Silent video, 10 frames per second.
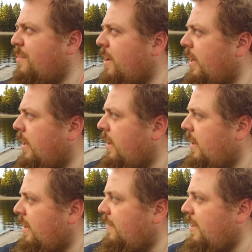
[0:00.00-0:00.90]
I'm gonna
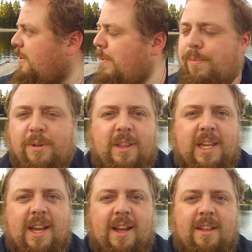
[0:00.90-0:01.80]
give these people
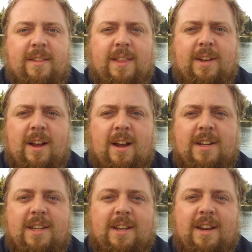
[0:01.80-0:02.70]
the
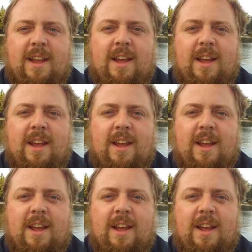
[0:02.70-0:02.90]
dock and